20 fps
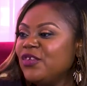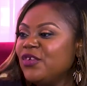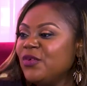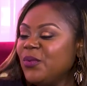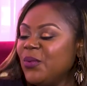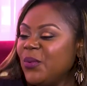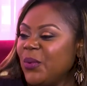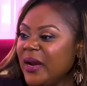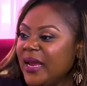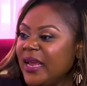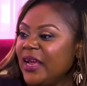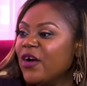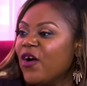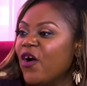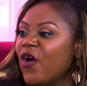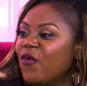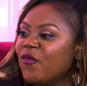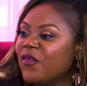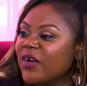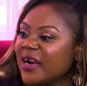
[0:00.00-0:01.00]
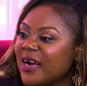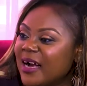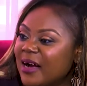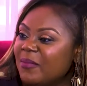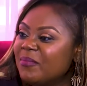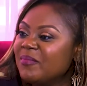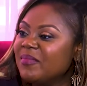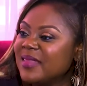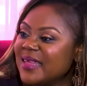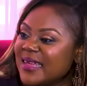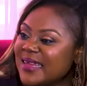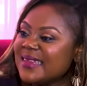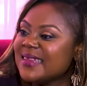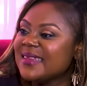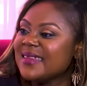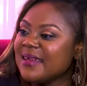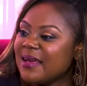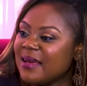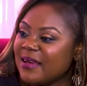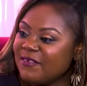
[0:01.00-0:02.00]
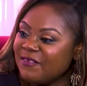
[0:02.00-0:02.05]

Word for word: do we overcome this